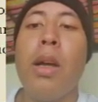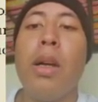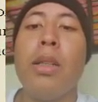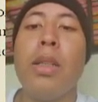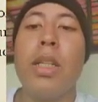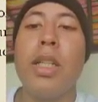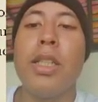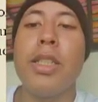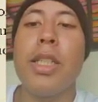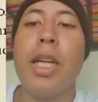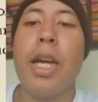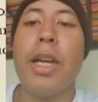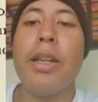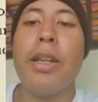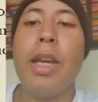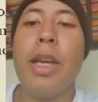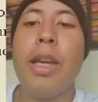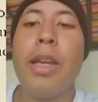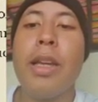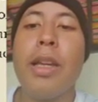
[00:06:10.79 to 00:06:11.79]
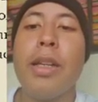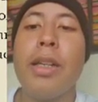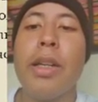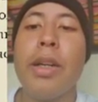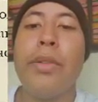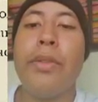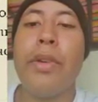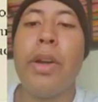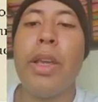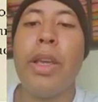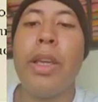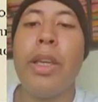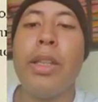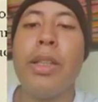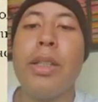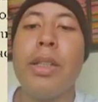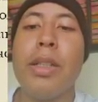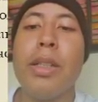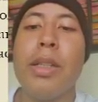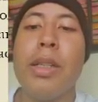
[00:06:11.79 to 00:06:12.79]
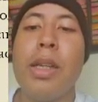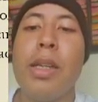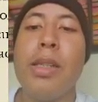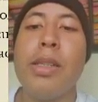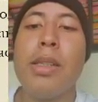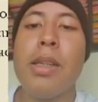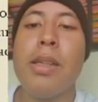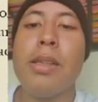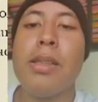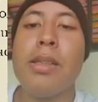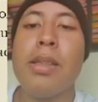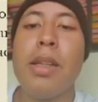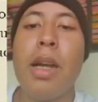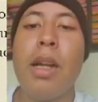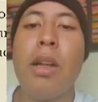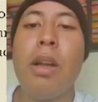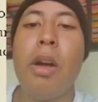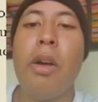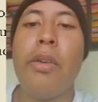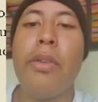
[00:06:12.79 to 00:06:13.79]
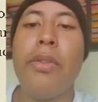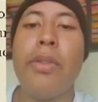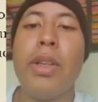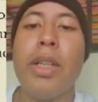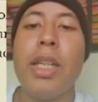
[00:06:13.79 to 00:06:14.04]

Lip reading: a direct fire heater is a style of